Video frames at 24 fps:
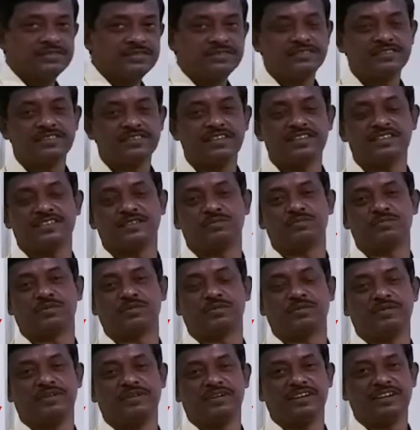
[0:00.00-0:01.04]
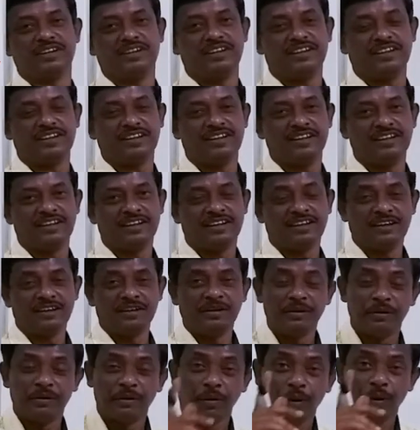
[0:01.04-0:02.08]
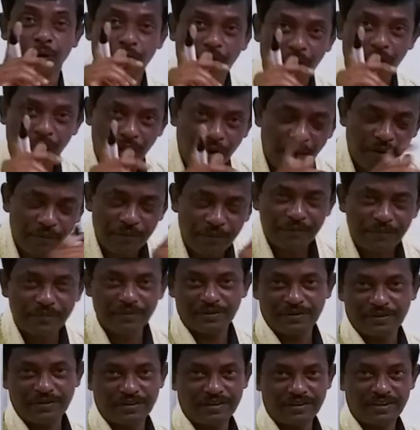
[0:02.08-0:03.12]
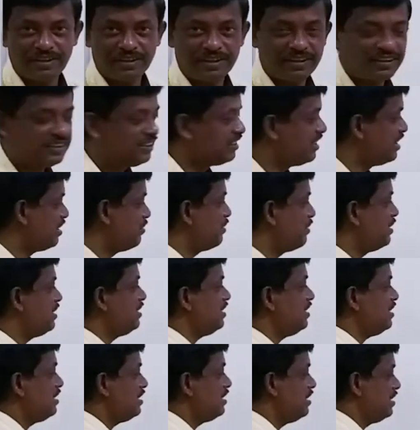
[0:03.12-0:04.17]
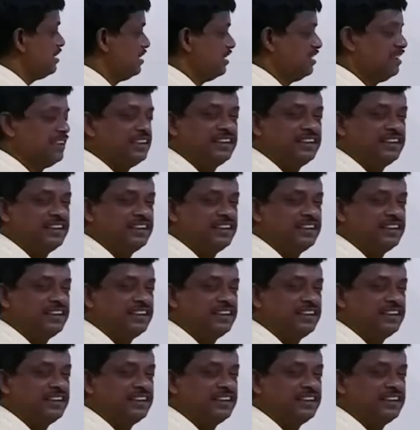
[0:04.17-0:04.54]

This is probability of the event E.